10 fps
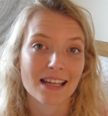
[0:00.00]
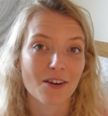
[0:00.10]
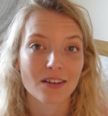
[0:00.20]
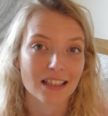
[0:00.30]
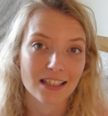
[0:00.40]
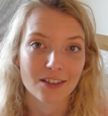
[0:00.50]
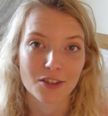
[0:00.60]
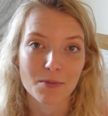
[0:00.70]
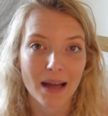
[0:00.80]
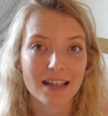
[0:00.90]
in our year
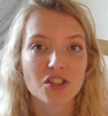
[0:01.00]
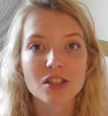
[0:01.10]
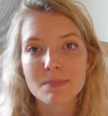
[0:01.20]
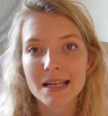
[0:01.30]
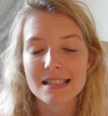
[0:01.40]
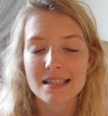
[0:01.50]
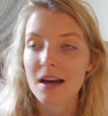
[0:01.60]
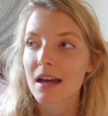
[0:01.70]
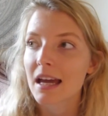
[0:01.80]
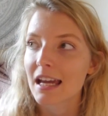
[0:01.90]
group, and it just means
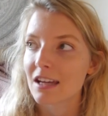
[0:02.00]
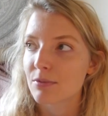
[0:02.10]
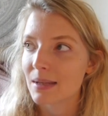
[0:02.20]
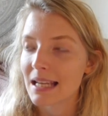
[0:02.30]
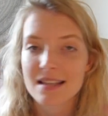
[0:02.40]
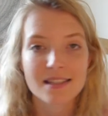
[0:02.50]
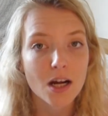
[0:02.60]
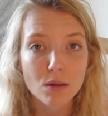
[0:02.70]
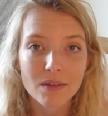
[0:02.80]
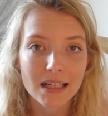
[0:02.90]
that if we get
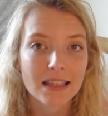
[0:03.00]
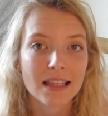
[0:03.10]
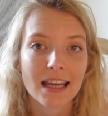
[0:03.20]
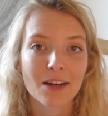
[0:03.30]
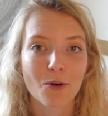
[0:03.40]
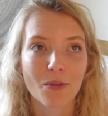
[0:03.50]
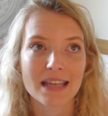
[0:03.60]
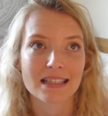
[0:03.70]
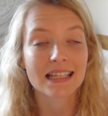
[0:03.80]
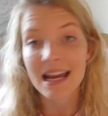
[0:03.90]
stuck with anything or
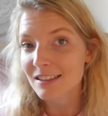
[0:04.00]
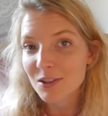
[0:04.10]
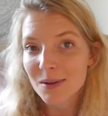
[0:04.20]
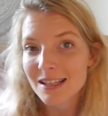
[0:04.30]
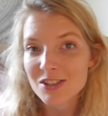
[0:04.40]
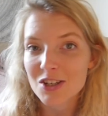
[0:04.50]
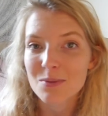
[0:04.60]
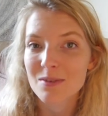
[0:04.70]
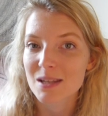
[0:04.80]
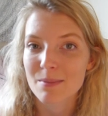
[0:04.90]
there's a technical issue
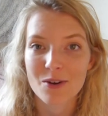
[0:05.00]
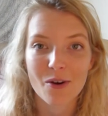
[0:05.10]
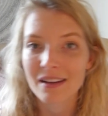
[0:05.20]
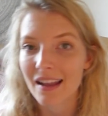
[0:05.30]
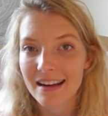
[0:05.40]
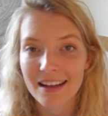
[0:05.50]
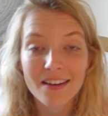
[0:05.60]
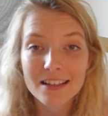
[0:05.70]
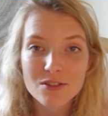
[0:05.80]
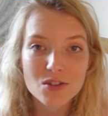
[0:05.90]
with some of the online
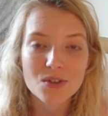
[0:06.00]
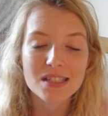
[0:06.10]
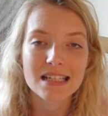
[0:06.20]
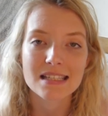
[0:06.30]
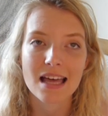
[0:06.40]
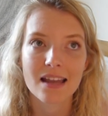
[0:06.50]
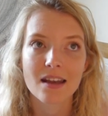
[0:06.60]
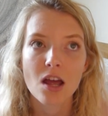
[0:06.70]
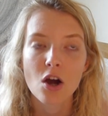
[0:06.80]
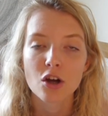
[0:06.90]
learning resources,
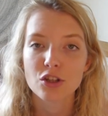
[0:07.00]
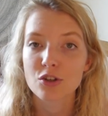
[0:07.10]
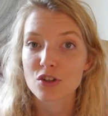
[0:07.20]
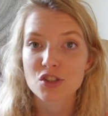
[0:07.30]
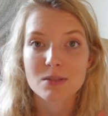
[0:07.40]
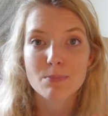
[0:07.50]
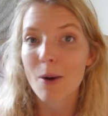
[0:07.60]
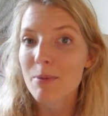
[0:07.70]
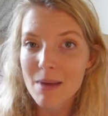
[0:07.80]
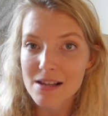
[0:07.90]
then you can just
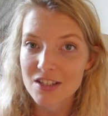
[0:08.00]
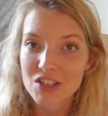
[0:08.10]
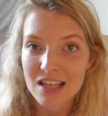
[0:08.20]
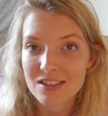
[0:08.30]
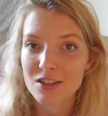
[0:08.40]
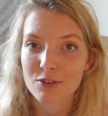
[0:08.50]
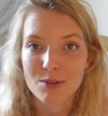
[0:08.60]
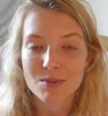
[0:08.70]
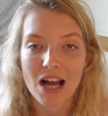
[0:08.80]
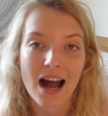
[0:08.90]
pop a message into the
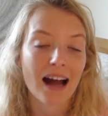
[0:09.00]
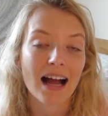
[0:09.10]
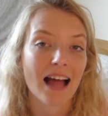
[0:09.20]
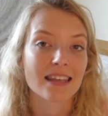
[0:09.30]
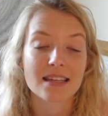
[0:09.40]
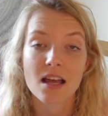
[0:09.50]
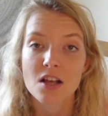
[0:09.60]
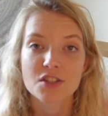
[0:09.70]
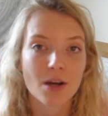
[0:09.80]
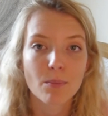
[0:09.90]
group chat and
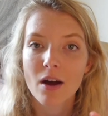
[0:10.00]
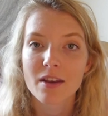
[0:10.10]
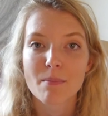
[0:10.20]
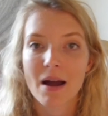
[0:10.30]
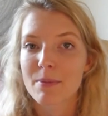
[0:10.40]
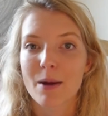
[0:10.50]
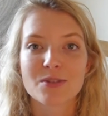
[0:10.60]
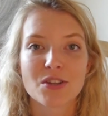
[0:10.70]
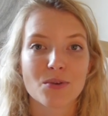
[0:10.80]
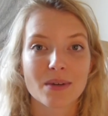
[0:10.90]
someone might be able
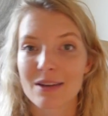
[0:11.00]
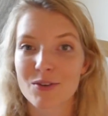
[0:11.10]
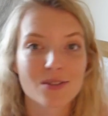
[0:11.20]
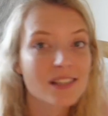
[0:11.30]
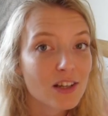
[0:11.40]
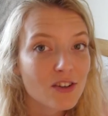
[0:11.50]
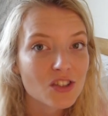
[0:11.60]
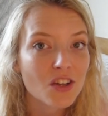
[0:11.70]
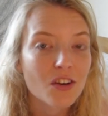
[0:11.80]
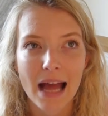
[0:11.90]
to give you a
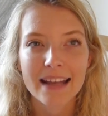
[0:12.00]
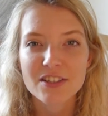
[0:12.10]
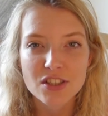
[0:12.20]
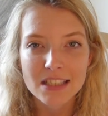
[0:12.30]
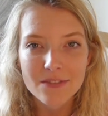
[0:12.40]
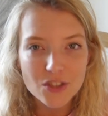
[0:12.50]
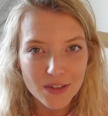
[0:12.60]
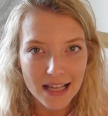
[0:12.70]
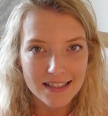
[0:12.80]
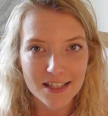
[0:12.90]
solution, and it just gives you
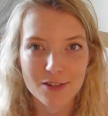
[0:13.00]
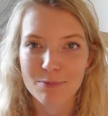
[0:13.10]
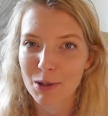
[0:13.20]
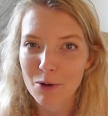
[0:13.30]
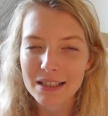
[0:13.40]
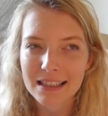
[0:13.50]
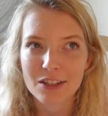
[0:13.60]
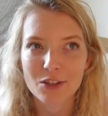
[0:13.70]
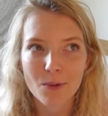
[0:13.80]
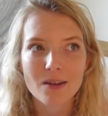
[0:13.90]
that sense of belonging
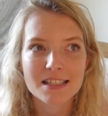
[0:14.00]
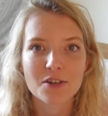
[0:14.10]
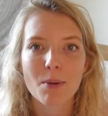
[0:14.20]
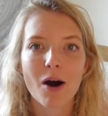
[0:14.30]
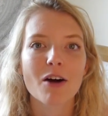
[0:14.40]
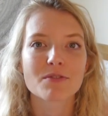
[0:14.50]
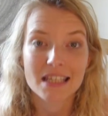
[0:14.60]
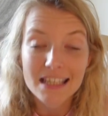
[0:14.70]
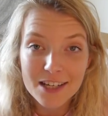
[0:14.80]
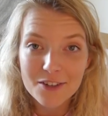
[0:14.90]
that you are still part of
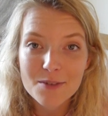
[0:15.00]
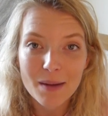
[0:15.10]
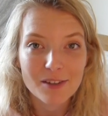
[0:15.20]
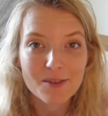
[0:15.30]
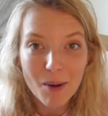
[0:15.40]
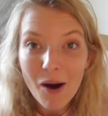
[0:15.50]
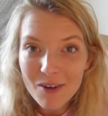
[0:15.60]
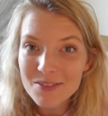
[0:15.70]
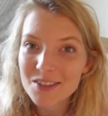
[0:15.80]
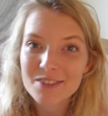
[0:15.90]
the year group and you're
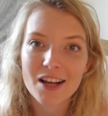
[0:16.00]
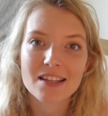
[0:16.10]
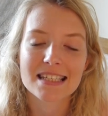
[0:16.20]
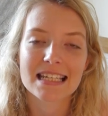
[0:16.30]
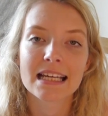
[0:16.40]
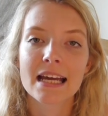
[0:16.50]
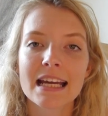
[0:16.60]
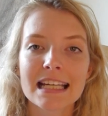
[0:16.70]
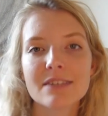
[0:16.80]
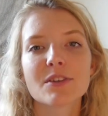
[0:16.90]
part of the university,
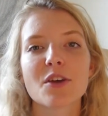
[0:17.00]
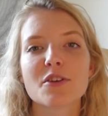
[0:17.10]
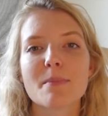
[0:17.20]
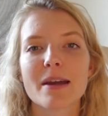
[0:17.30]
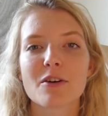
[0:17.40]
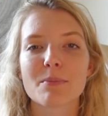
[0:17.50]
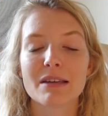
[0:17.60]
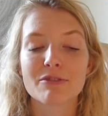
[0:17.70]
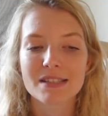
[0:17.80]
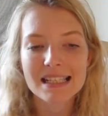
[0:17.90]
even though you may not
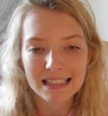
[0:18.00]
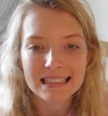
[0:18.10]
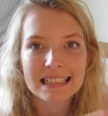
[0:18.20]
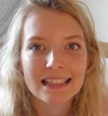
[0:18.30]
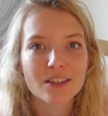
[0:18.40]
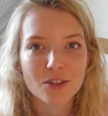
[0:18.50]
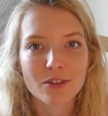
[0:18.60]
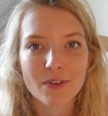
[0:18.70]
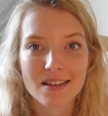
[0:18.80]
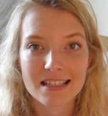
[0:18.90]
be physically in the
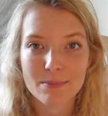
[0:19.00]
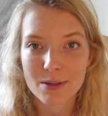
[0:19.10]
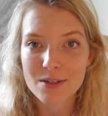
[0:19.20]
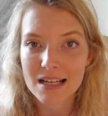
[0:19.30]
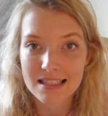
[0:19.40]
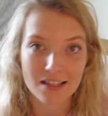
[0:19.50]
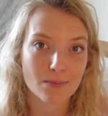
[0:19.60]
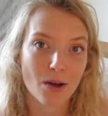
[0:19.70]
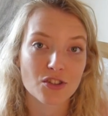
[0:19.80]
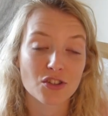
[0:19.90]
university buildings as
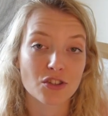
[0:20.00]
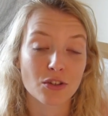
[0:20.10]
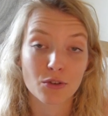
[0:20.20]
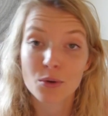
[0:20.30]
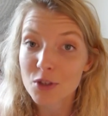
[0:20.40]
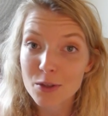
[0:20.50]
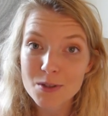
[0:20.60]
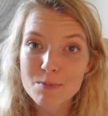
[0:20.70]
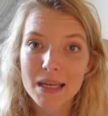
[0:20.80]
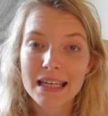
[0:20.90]
much as you thought you
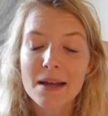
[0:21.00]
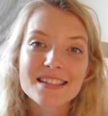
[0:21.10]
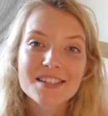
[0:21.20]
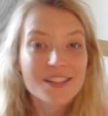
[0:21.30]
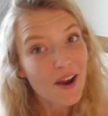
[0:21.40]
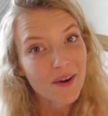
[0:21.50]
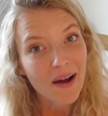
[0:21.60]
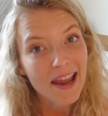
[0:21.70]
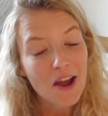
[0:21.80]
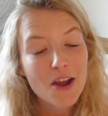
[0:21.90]
would be. So
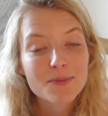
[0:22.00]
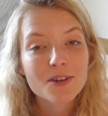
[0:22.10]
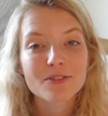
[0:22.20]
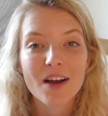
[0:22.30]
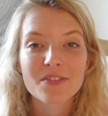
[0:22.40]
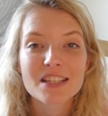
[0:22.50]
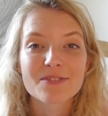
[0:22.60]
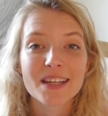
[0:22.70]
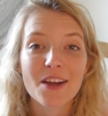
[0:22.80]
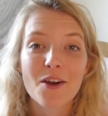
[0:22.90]
I hope you have found this
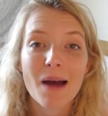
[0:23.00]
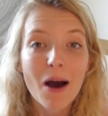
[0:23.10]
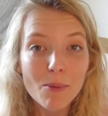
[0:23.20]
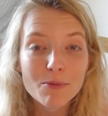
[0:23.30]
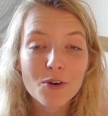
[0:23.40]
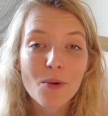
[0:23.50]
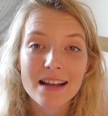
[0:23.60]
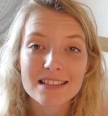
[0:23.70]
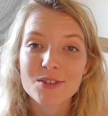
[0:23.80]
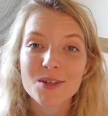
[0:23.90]
video helpful,
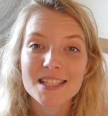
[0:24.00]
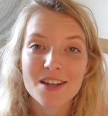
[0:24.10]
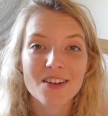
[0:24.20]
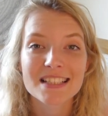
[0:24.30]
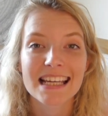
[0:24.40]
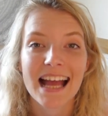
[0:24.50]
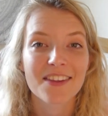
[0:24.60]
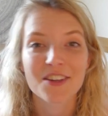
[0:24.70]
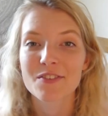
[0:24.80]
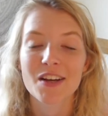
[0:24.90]
and if you're starting
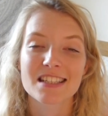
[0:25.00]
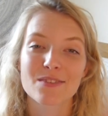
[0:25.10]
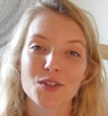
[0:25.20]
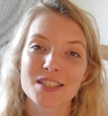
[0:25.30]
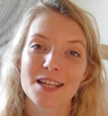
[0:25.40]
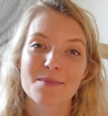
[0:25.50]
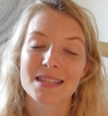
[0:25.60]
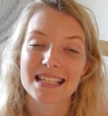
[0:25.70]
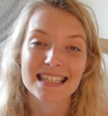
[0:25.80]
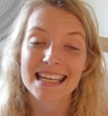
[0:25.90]
at the University of Nottingham
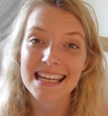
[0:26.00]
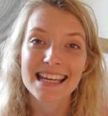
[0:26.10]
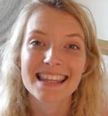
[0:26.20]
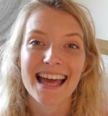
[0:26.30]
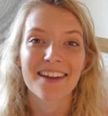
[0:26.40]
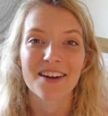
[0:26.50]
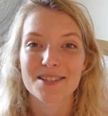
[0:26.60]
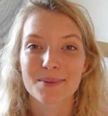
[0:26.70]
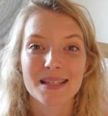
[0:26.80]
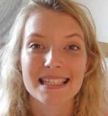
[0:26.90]
this year, then I
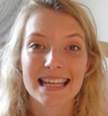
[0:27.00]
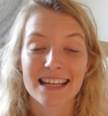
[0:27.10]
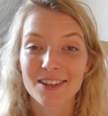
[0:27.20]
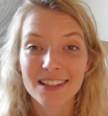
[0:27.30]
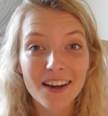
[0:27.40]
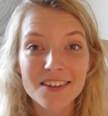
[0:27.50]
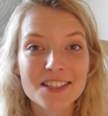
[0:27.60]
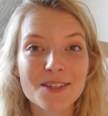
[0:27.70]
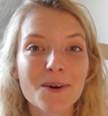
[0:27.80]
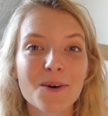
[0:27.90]
just want to say good luck
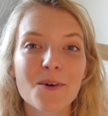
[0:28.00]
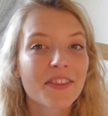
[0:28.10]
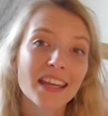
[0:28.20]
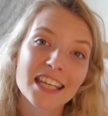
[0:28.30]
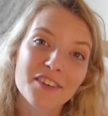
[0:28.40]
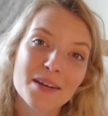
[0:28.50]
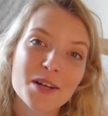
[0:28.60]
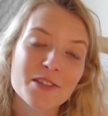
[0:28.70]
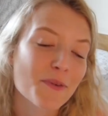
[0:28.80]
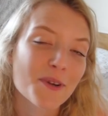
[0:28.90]
to you all. Thank you very
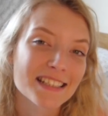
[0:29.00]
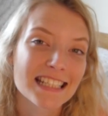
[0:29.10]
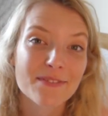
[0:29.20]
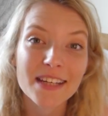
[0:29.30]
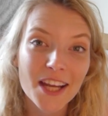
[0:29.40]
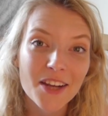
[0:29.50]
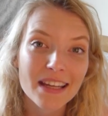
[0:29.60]
much for watching this video.